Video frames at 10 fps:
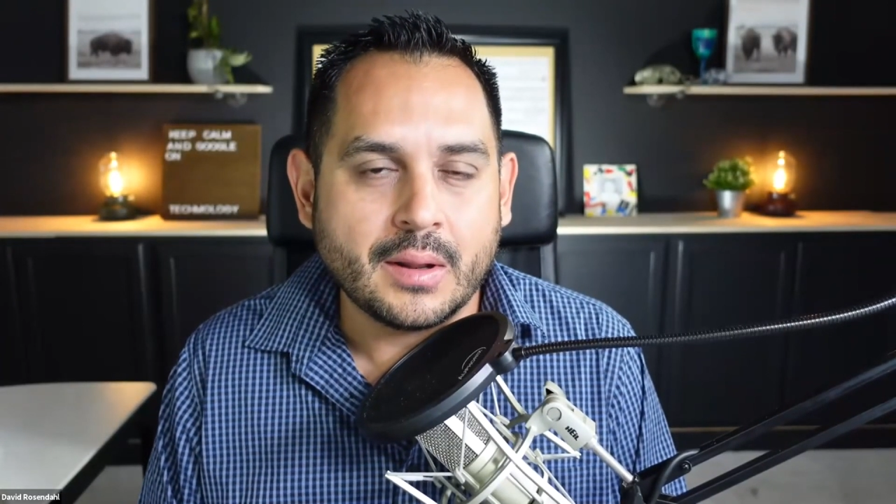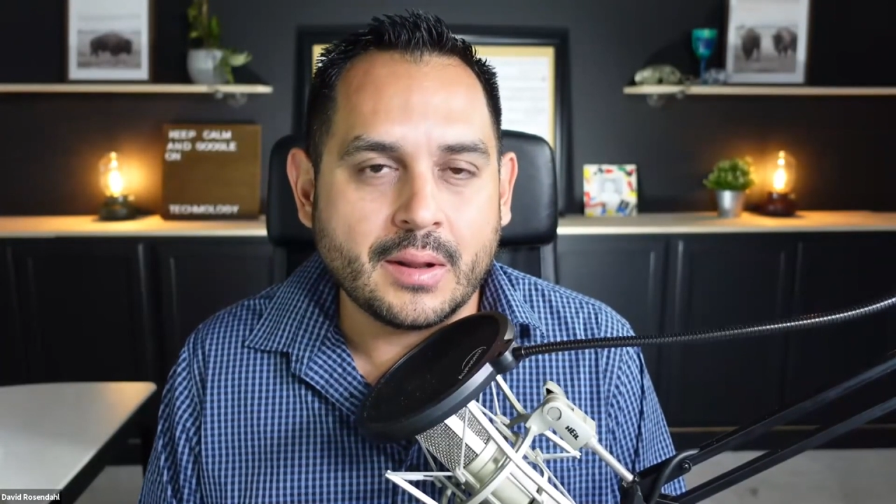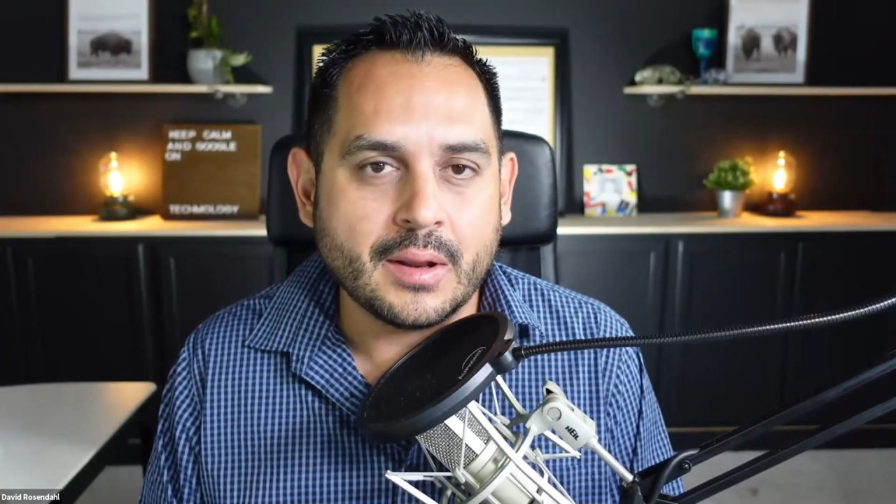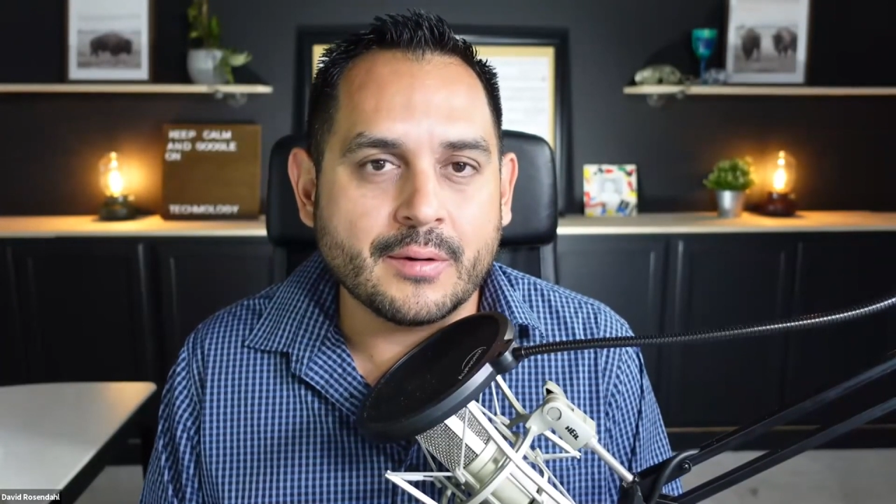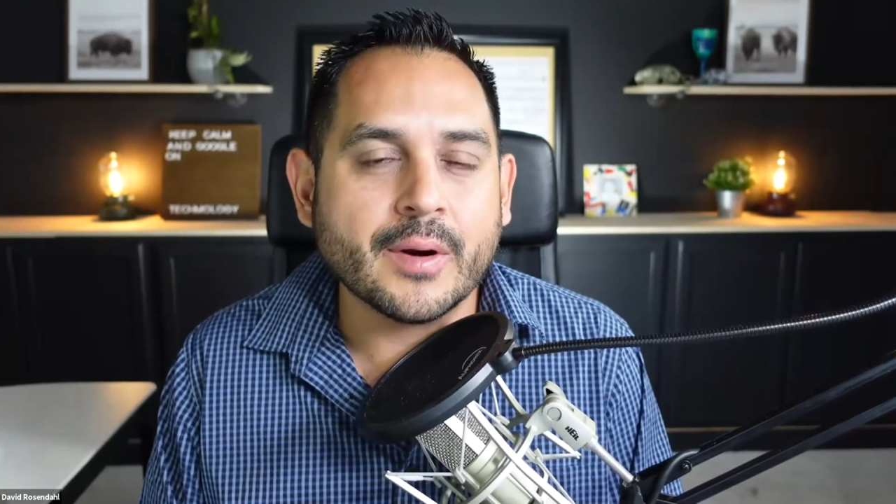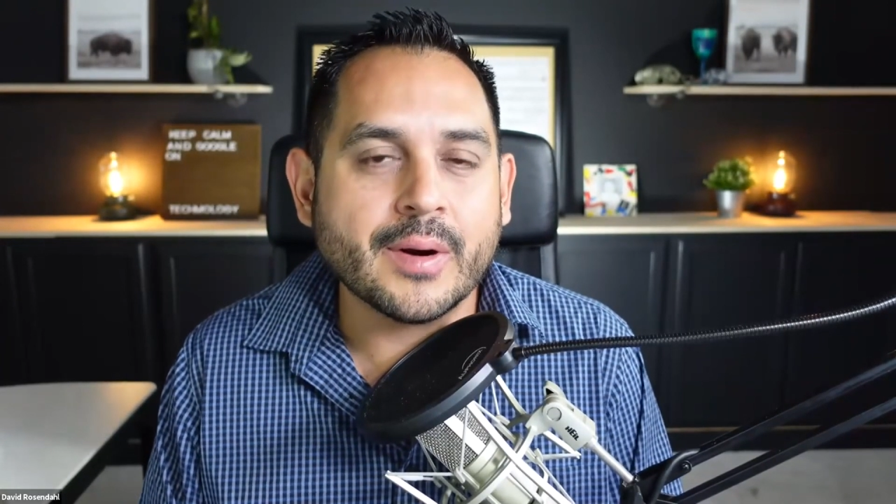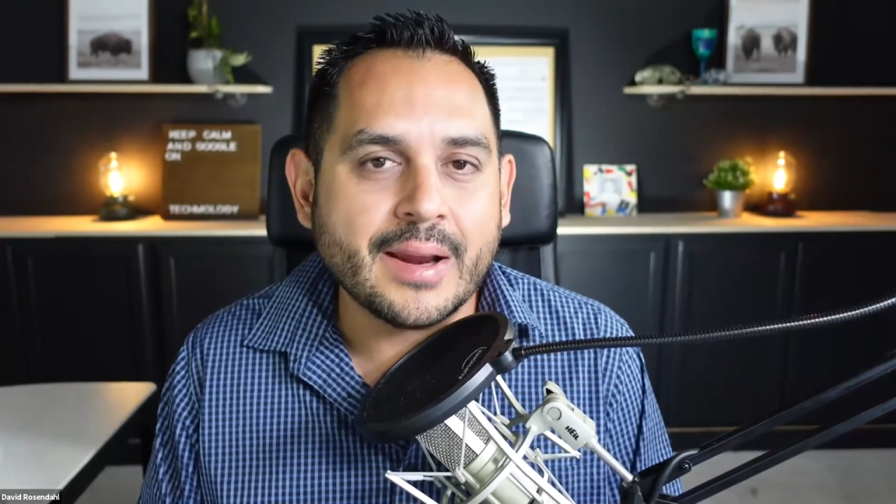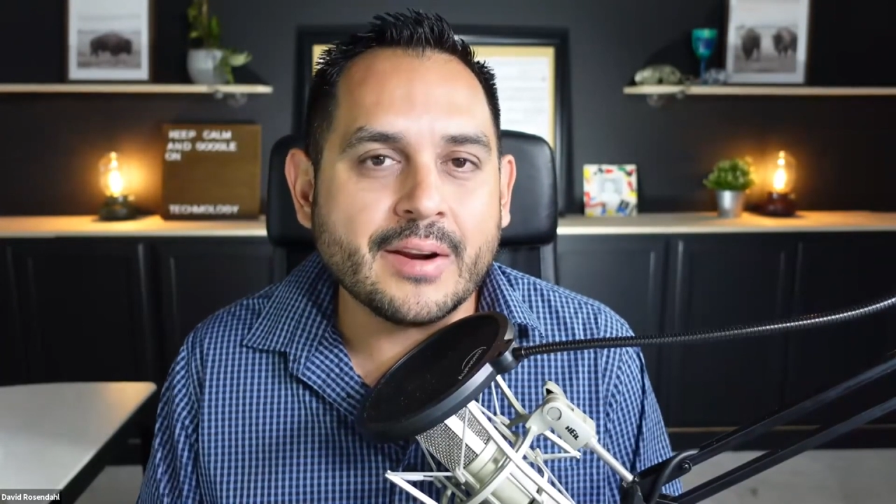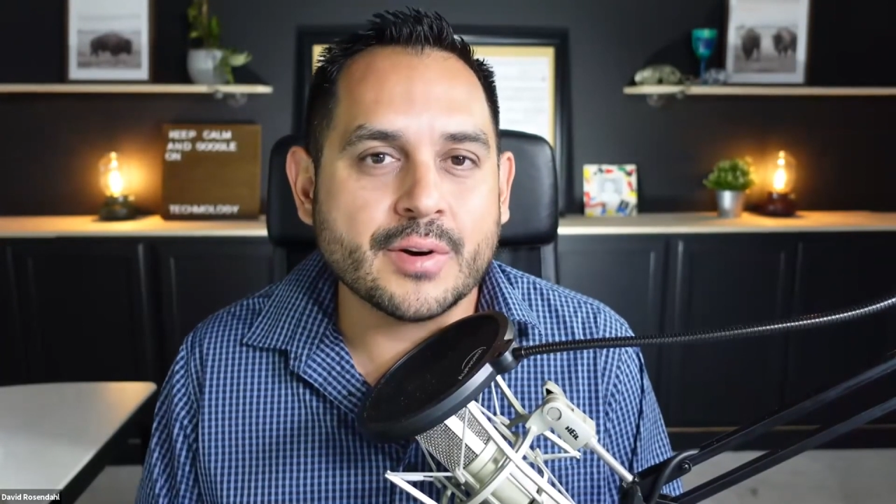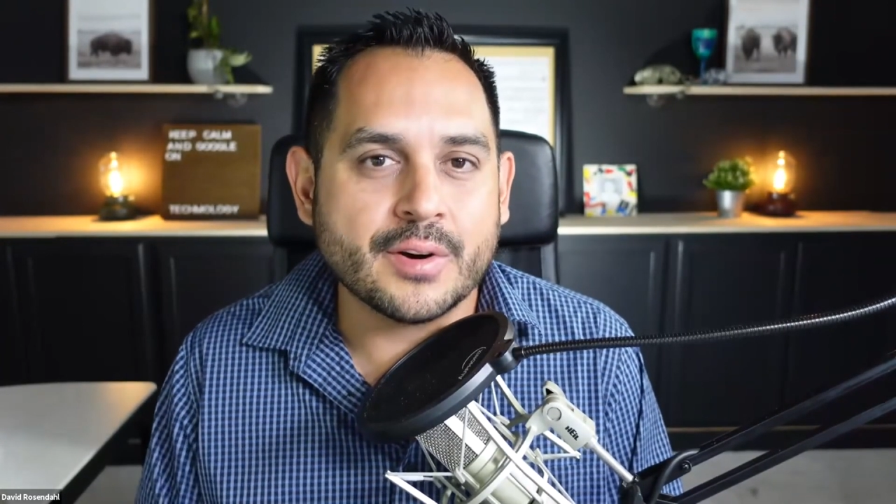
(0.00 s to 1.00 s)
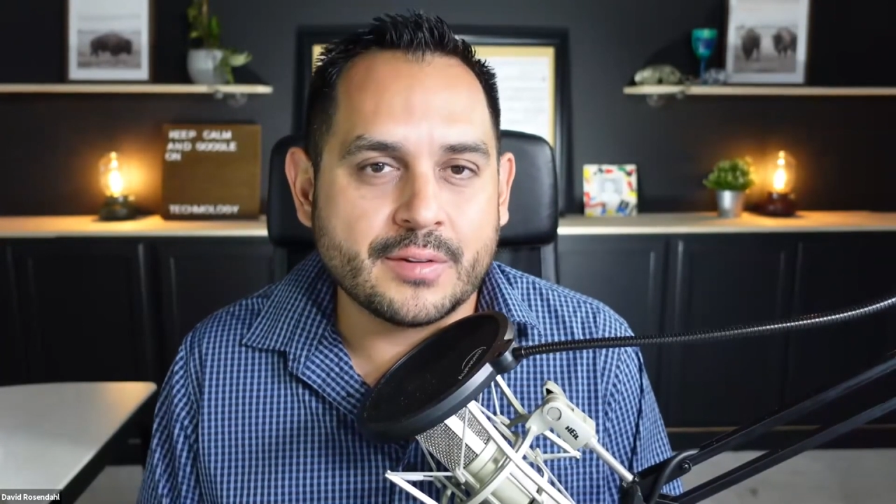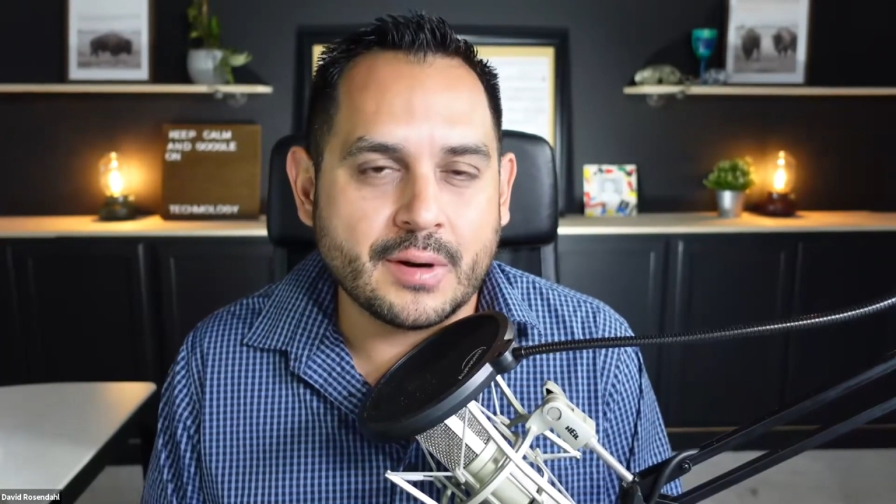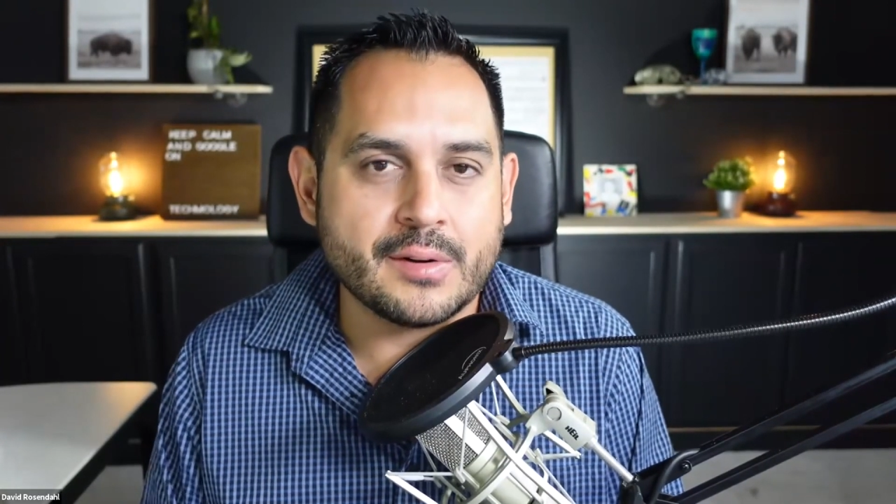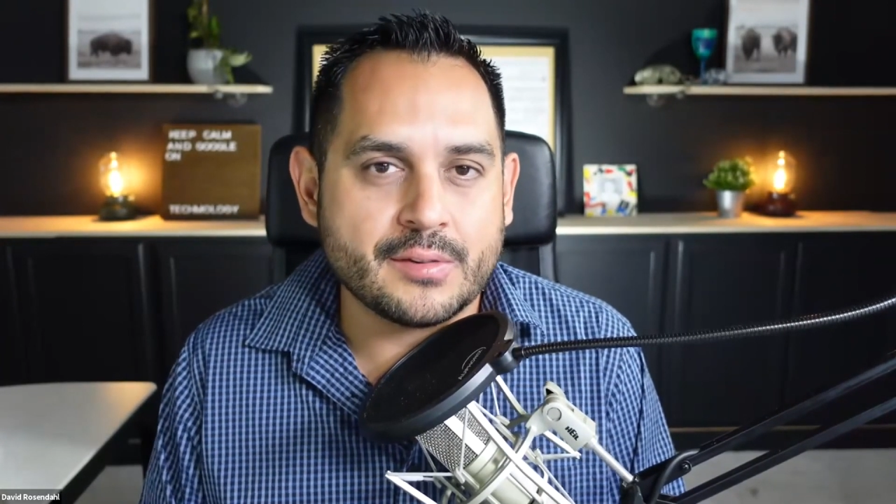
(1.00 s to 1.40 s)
they're very interested in